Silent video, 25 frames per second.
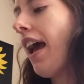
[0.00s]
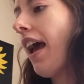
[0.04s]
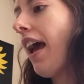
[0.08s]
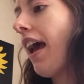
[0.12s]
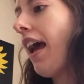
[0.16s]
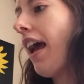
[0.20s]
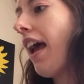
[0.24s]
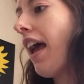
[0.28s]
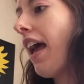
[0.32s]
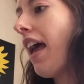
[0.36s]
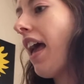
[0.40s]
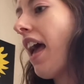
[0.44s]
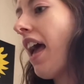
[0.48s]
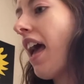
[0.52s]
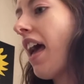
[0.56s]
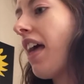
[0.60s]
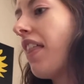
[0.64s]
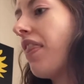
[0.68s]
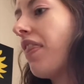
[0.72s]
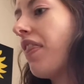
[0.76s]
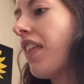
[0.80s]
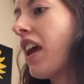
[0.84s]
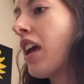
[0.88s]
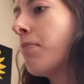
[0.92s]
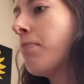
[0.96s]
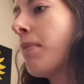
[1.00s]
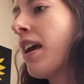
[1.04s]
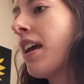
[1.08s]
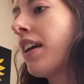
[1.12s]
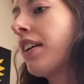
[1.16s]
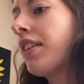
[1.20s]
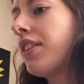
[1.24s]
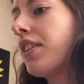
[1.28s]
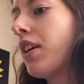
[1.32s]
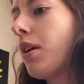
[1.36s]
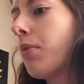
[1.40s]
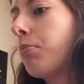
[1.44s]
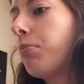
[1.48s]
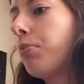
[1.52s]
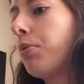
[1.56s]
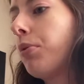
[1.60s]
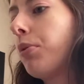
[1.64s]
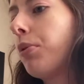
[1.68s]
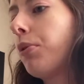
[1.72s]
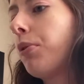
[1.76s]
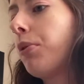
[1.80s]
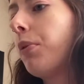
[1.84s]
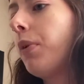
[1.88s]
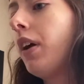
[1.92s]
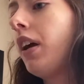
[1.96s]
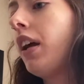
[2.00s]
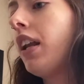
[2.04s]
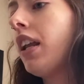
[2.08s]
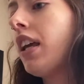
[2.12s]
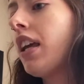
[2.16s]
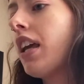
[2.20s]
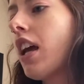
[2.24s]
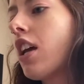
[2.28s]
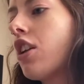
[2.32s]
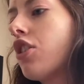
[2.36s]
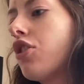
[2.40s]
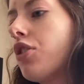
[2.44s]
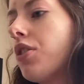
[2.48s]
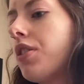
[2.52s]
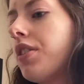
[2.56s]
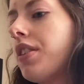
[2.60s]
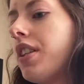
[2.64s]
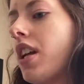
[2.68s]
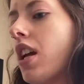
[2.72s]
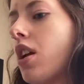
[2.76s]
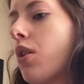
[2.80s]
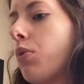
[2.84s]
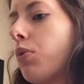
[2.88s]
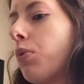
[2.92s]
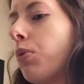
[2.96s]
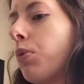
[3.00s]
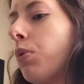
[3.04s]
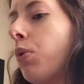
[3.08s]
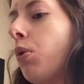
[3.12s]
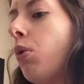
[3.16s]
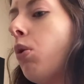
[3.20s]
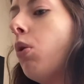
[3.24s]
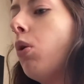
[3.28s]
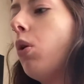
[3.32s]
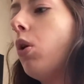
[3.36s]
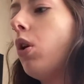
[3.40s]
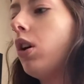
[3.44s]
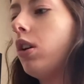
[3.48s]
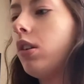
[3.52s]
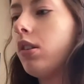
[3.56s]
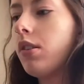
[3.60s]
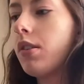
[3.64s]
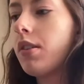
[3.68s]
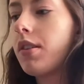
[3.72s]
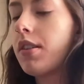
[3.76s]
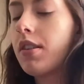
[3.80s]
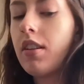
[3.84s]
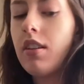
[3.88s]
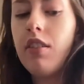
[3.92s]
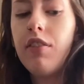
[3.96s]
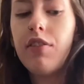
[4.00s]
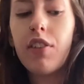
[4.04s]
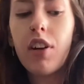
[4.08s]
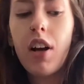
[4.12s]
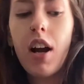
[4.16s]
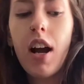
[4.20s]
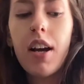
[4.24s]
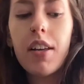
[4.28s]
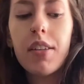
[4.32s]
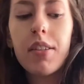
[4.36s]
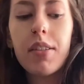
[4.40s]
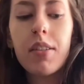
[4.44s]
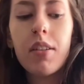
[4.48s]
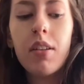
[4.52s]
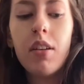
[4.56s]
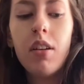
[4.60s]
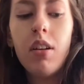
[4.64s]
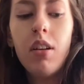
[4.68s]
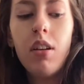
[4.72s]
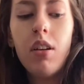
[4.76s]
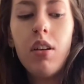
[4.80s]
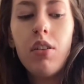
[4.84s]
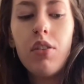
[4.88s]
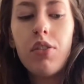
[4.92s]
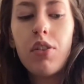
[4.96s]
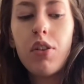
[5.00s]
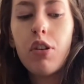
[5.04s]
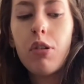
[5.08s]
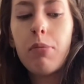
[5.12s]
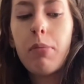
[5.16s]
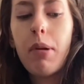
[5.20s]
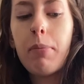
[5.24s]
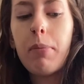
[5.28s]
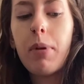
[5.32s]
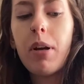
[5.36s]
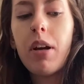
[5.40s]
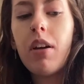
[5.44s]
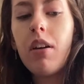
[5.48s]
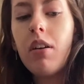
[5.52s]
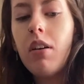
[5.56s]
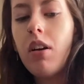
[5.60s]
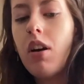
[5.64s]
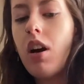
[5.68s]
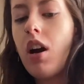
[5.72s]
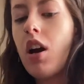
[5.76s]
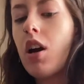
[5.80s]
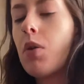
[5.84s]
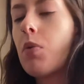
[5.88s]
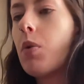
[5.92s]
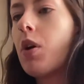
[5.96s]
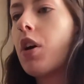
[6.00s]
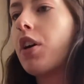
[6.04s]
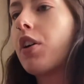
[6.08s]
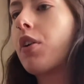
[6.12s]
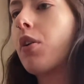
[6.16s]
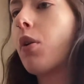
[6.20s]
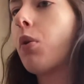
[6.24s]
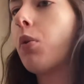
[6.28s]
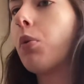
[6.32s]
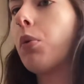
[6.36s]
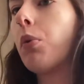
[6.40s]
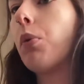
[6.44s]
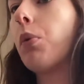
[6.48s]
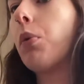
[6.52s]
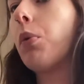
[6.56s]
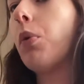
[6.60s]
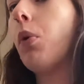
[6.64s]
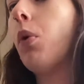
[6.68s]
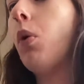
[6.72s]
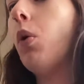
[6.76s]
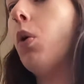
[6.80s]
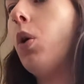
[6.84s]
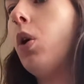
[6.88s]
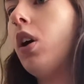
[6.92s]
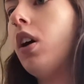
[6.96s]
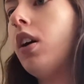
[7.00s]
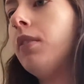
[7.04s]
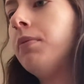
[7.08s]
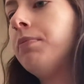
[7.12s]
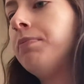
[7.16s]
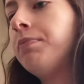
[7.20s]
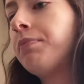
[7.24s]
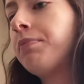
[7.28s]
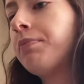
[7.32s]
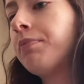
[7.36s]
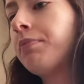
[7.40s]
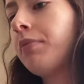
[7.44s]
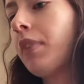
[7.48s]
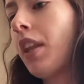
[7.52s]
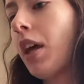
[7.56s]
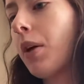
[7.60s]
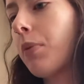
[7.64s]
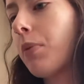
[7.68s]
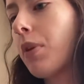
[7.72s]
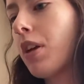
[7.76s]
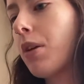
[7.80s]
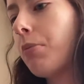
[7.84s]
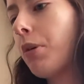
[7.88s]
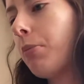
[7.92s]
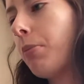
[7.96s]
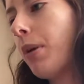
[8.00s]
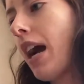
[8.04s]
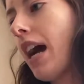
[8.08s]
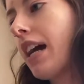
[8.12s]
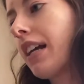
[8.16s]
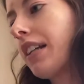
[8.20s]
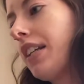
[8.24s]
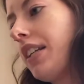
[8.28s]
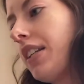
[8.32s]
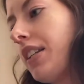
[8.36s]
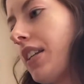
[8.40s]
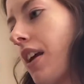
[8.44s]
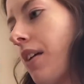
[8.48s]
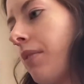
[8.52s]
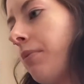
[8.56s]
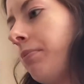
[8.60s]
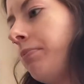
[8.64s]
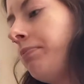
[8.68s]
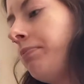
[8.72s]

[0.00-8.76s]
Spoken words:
And they make some pretty interesting rules for us. So remember our word rule that we have been practicing?